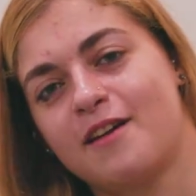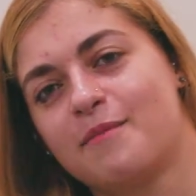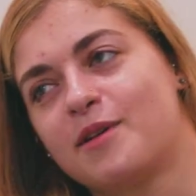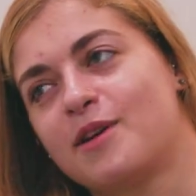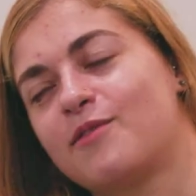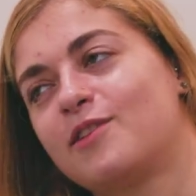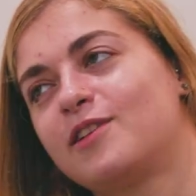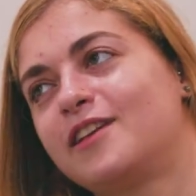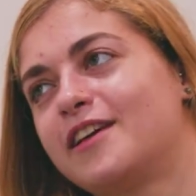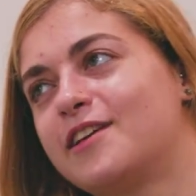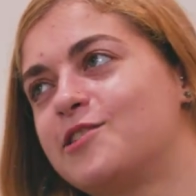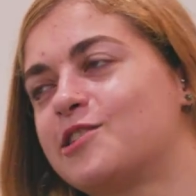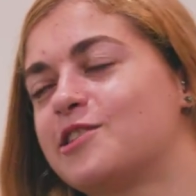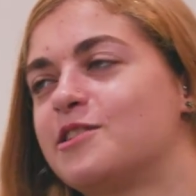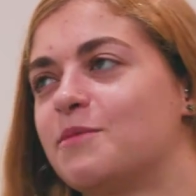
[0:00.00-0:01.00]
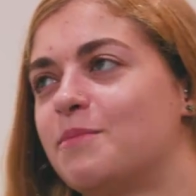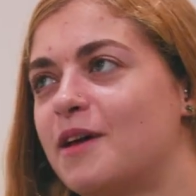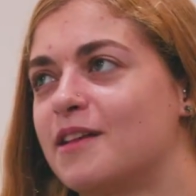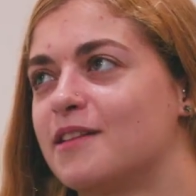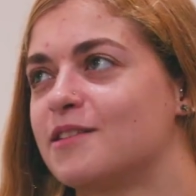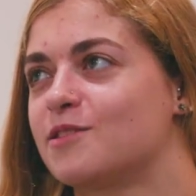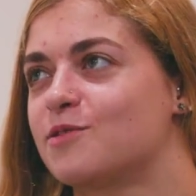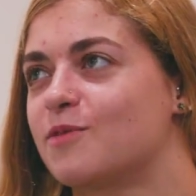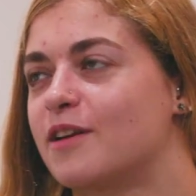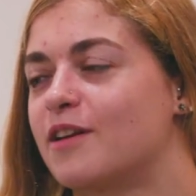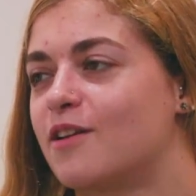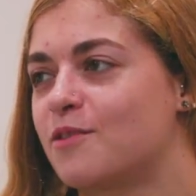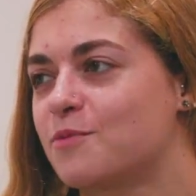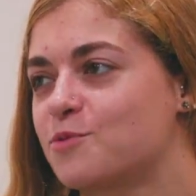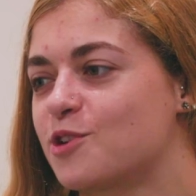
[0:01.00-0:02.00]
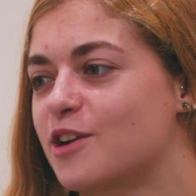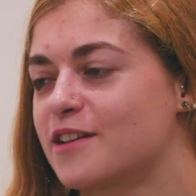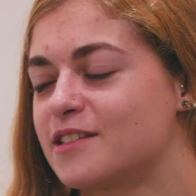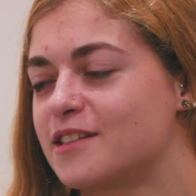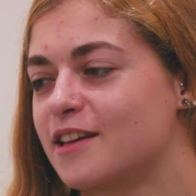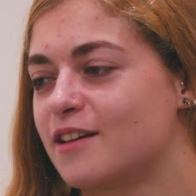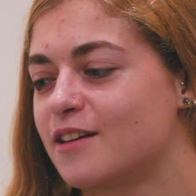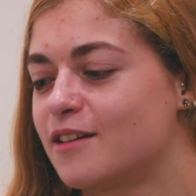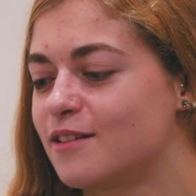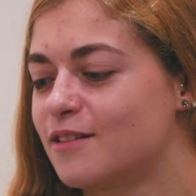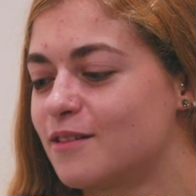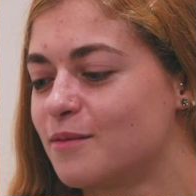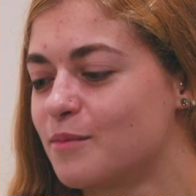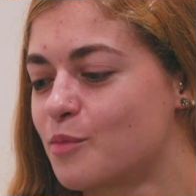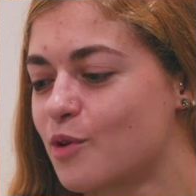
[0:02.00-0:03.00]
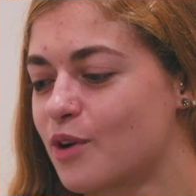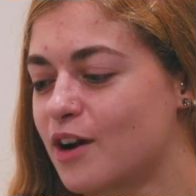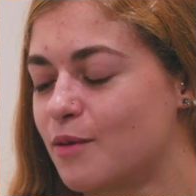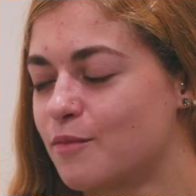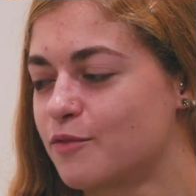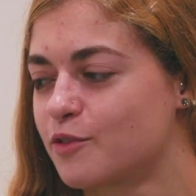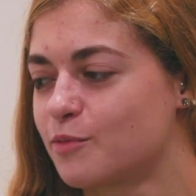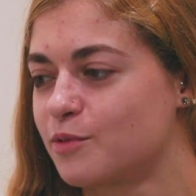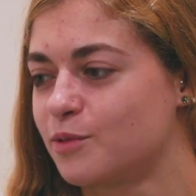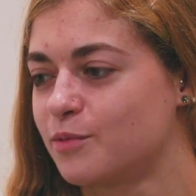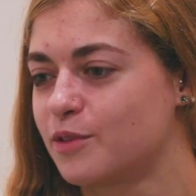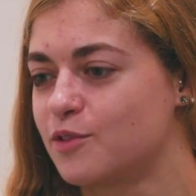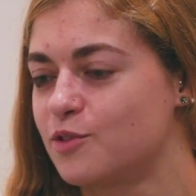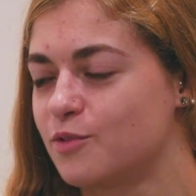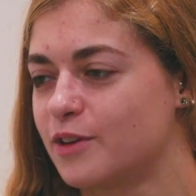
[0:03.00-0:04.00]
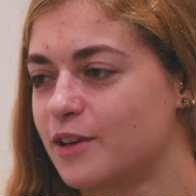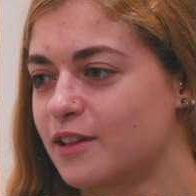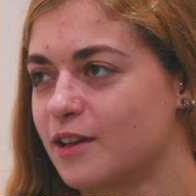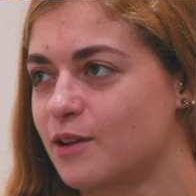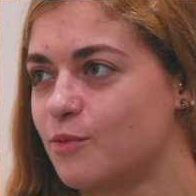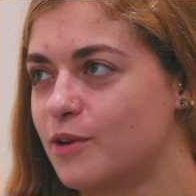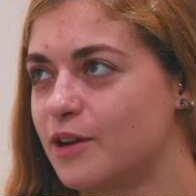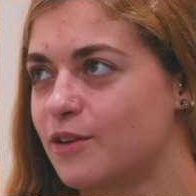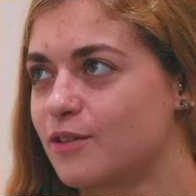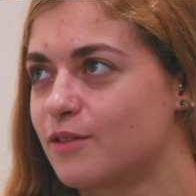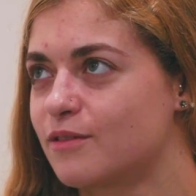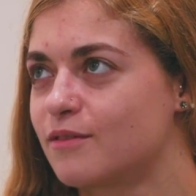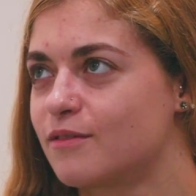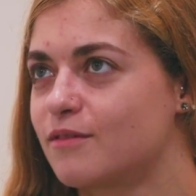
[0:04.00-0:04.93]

But it just depends. Right now I'm trying to get more comfortable with doing like weird